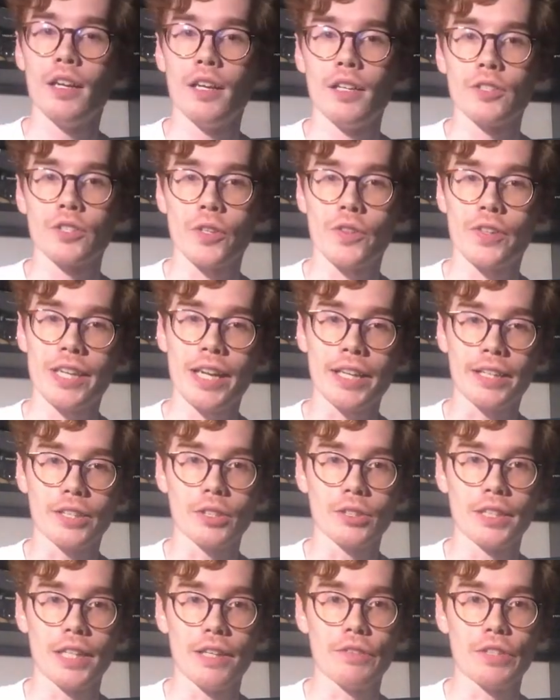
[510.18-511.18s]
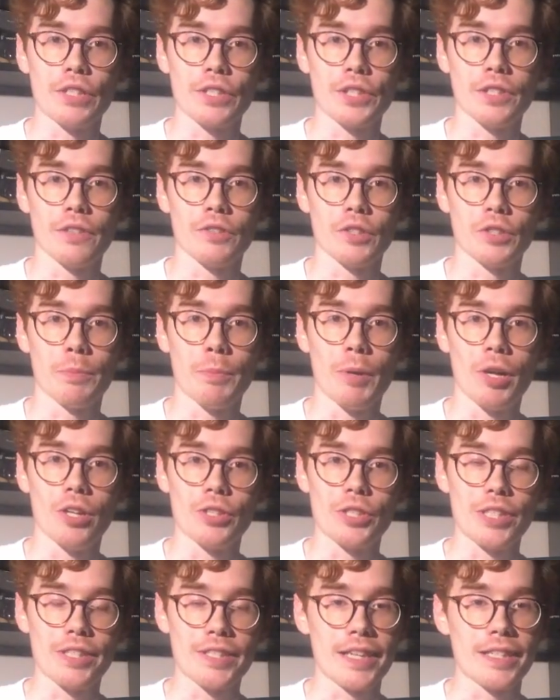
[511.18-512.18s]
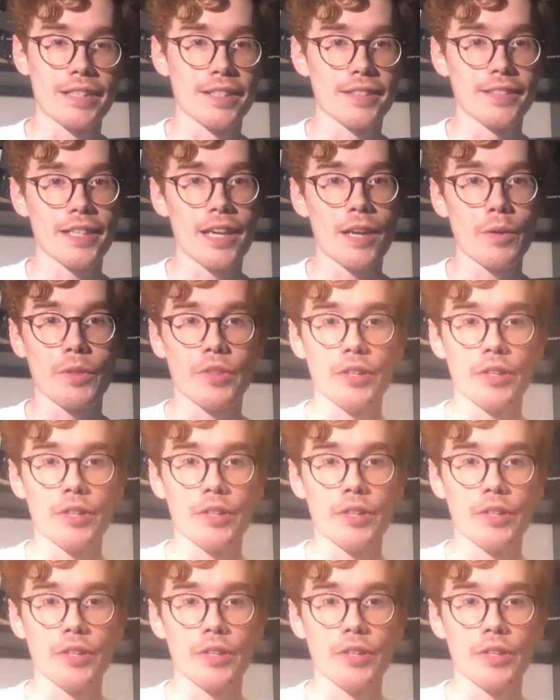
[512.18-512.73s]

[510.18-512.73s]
So the technical definition of a topology is that it's a set with